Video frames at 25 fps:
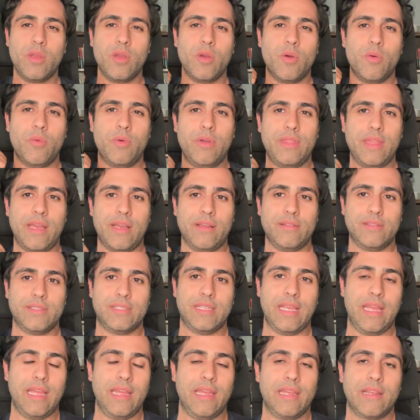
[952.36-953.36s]
without
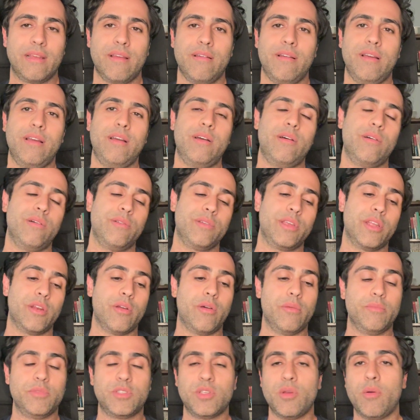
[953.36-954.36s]
saying, oh,
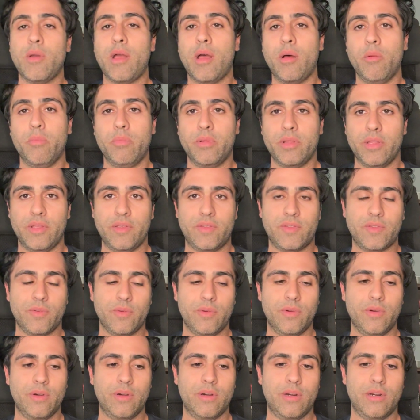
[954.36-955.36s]
I'm so helpless,
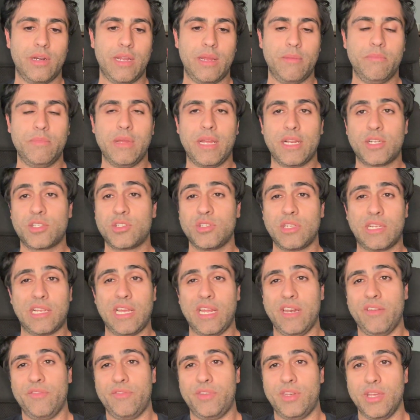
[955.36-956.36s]
or I'm actually
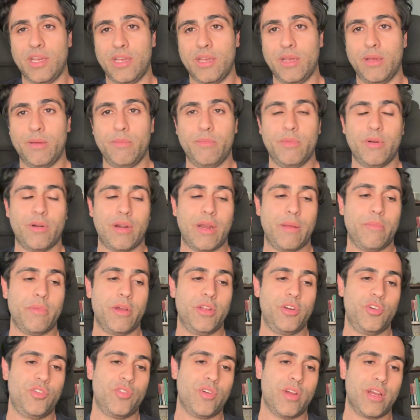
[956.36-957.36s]
kind of dumb, or I'm
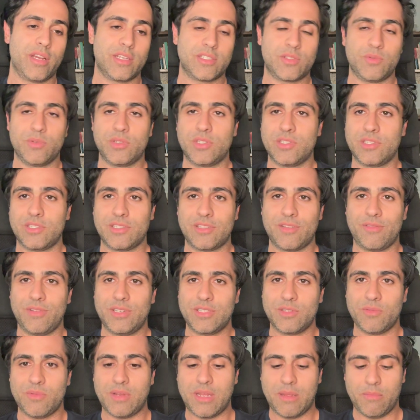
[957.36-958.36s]
on drugs, which is the
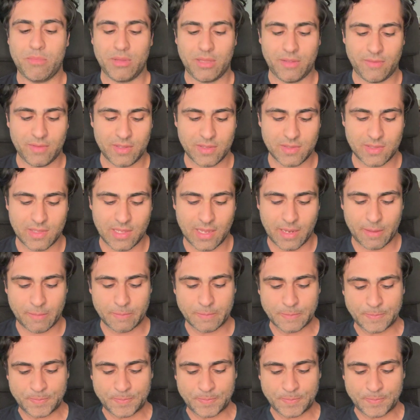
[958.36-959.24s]
reason why I believe this thing.